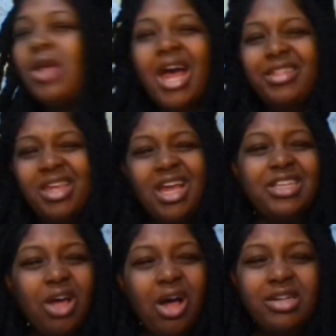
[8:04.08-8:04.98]
I think I
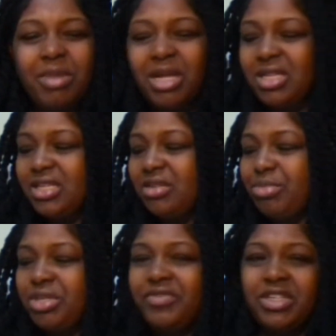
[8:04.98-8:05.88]
talked about this in
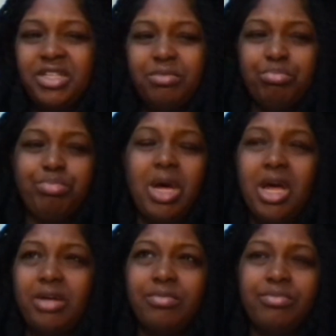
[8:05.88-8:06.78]
previous
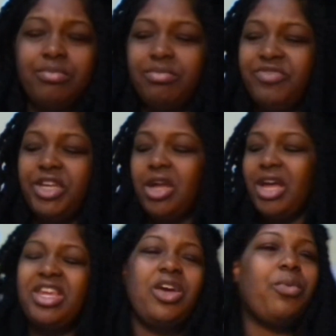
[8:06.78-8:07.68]
video. I
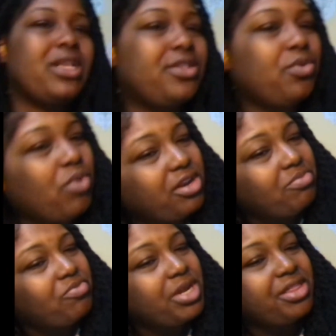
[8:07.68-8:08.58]
think it was the
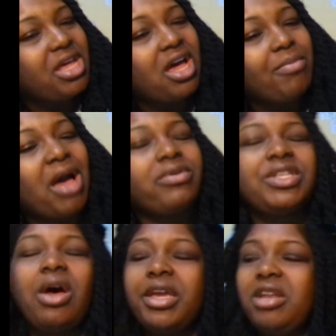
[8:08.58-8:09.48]
one with I was
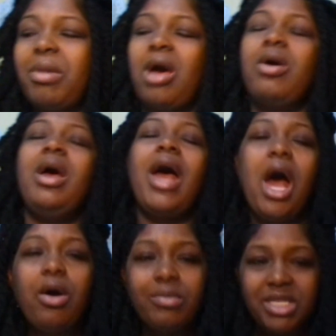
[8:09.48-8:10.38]
talking about
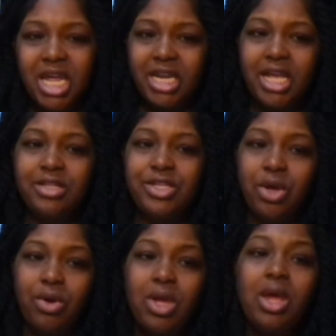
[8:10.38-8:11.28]
how I'm studying.
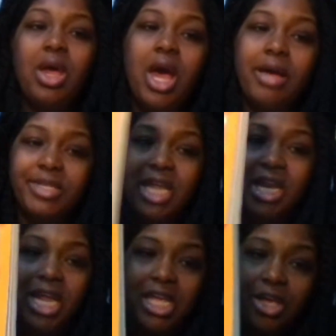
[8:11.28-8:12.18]
So I'm
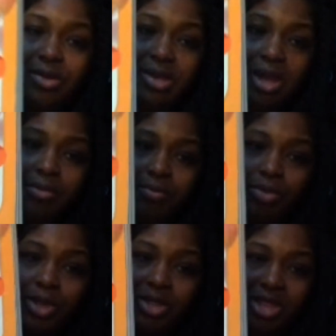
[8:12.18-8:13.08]
studying using
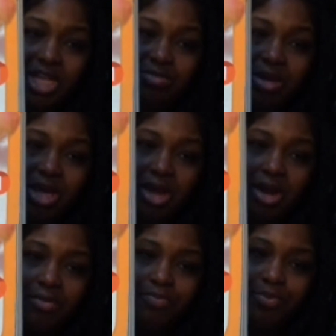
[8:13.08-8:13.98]
this book
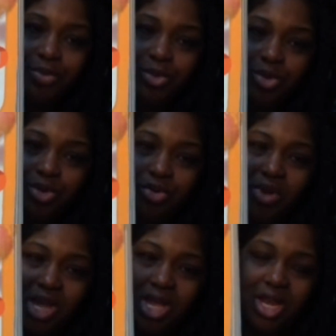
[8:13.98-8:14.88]
here, the
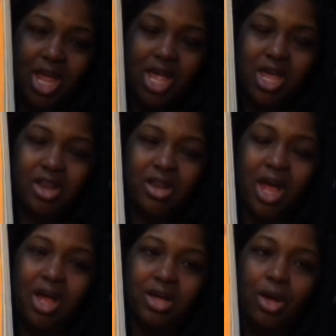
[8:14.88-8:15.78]
Korean
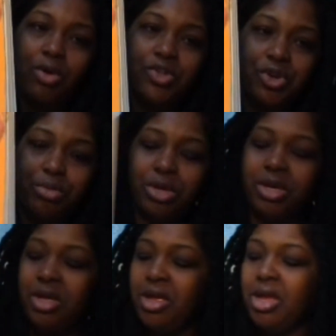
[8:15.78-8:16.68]
and culture
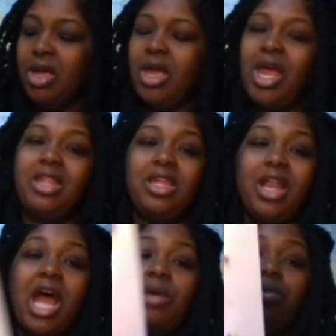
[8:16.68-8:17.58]
book, and
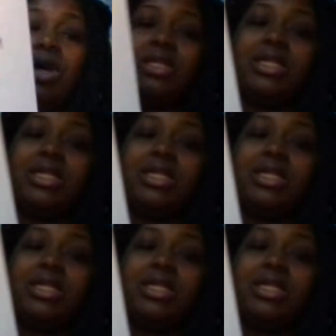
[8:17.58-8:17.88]
then I was